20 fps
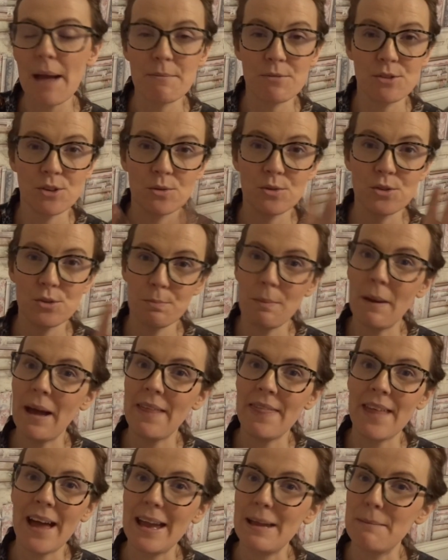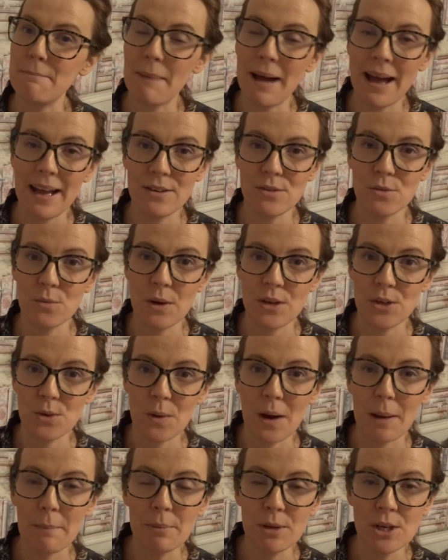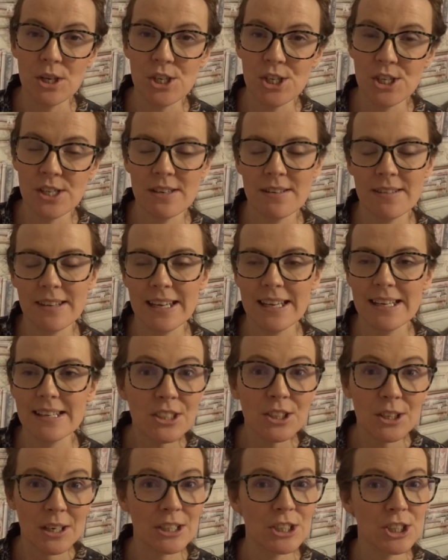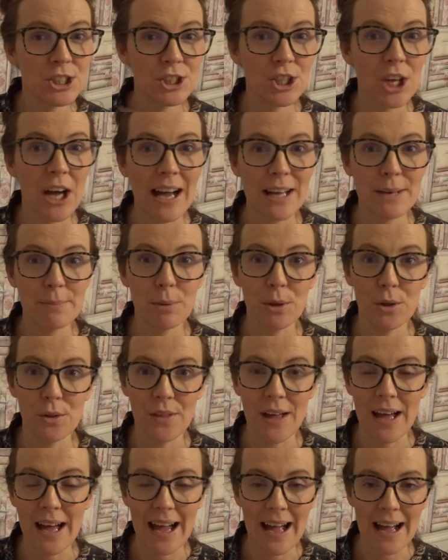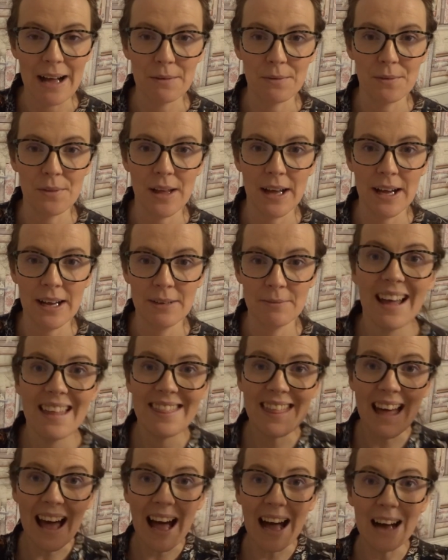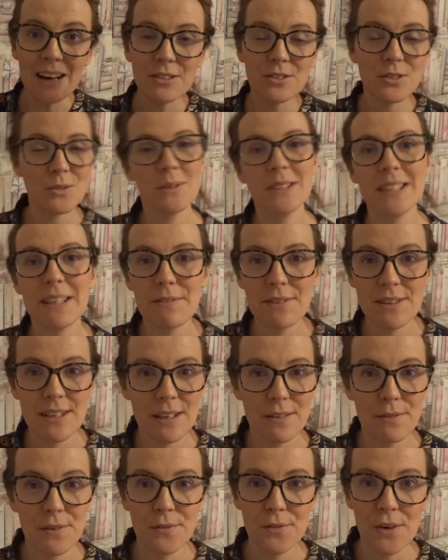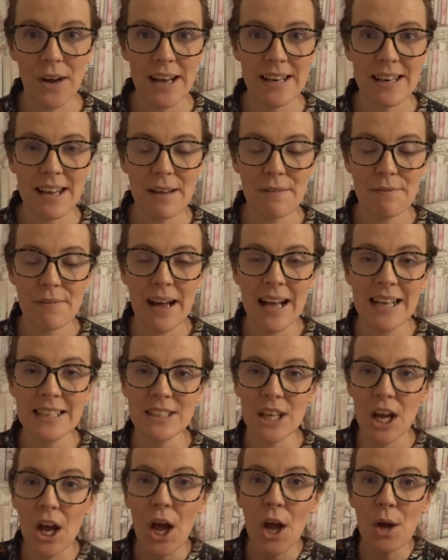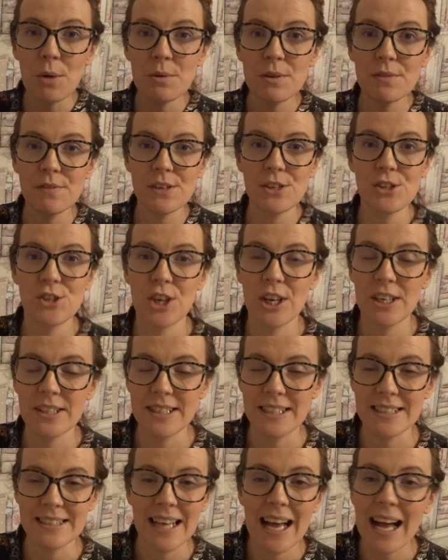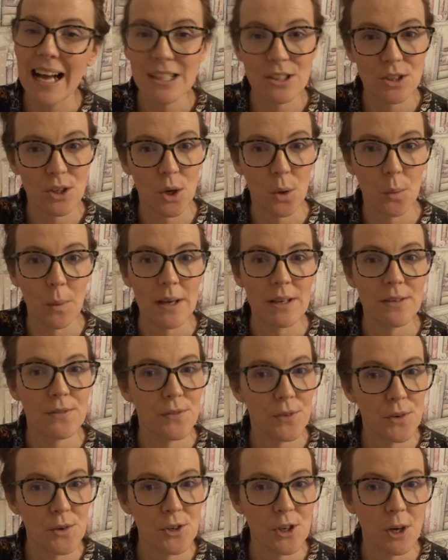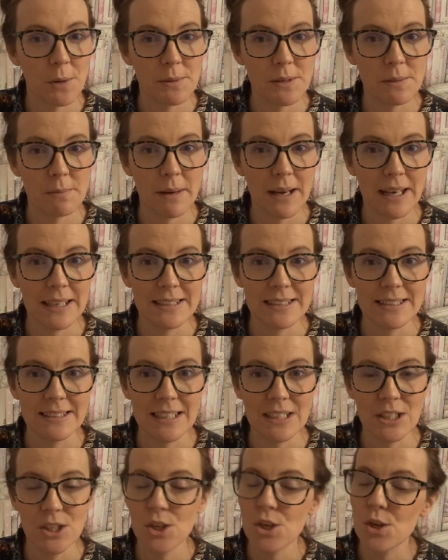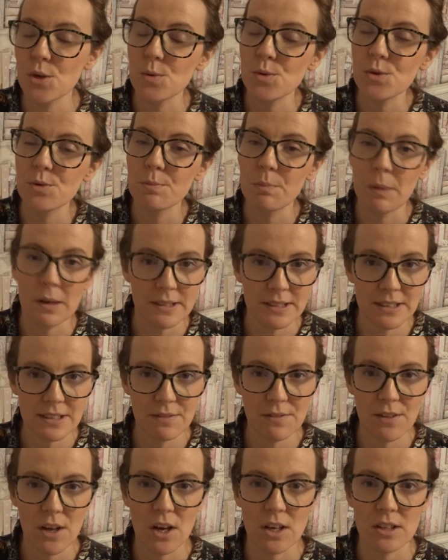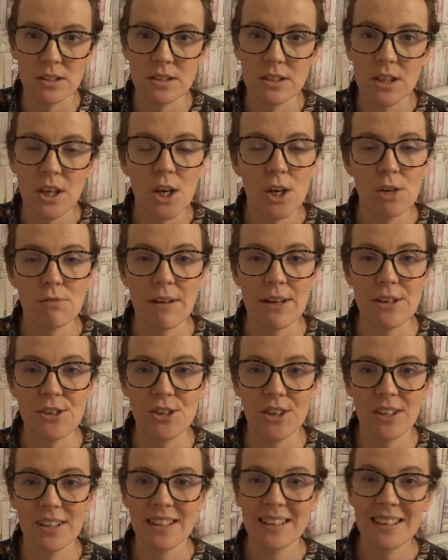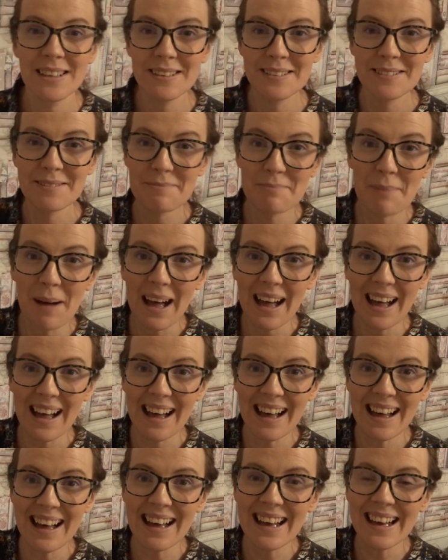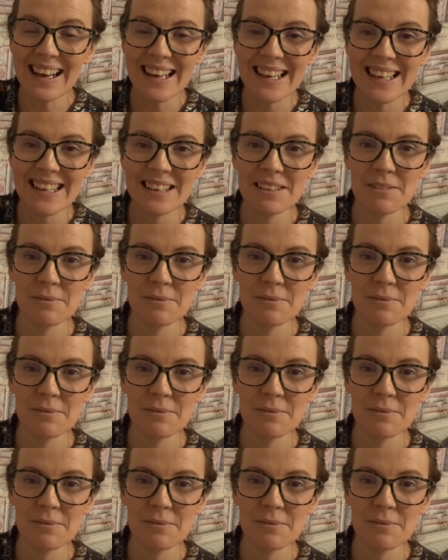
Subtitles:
So just bear that in mind when you are purchasing these. So I just thought I'd put that out there. And that was everything for Friday Finds. I hope you've enjoyed this. As always, food optimised and sending huge positive thoughts. Rachel, bye.